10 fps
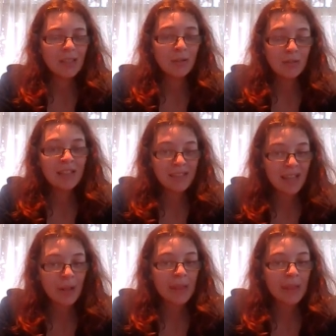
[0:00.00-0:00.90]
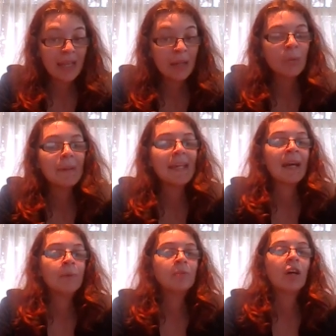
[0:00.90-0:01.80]
you guys out there will be
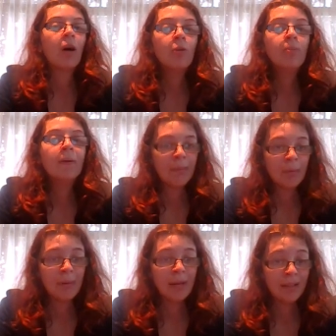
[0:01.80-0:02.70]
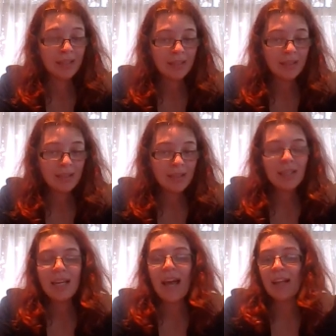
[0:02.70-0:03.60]
able to open up about it
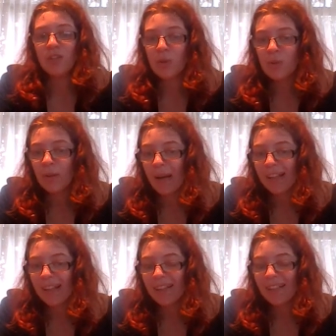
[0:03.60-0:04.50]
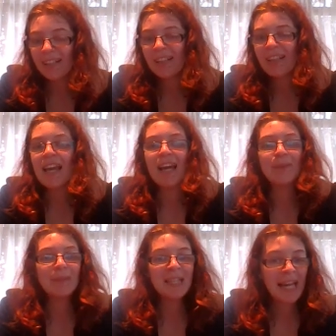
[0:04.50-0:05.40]
and talk about it
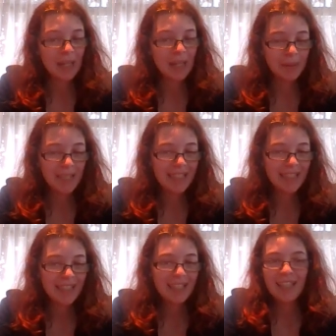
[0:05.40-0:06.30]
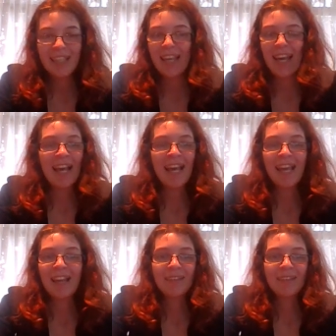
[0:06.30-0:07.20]
and be happy,
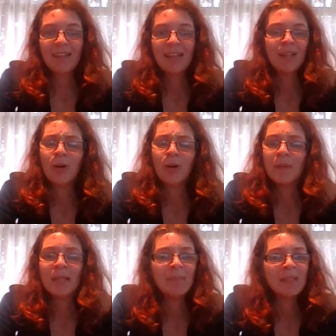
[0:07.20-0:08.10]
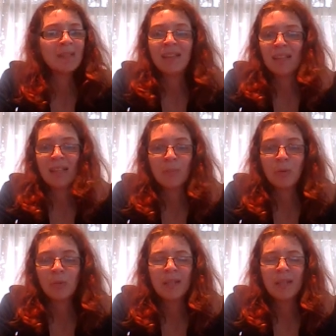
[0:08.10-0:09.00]
and it not be a big deal
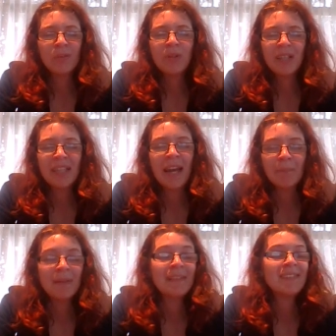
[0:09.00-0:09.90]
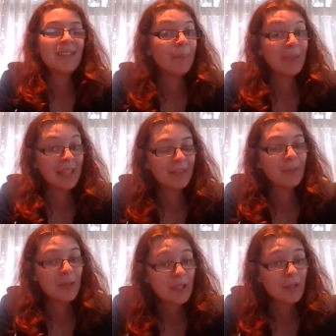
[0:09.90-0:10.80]
anymore, because wouldn't that be something
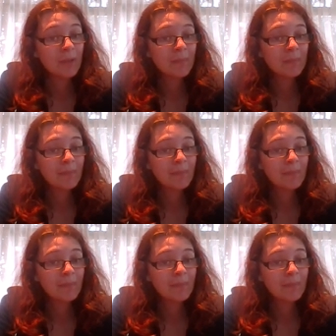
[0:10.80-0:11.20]
special?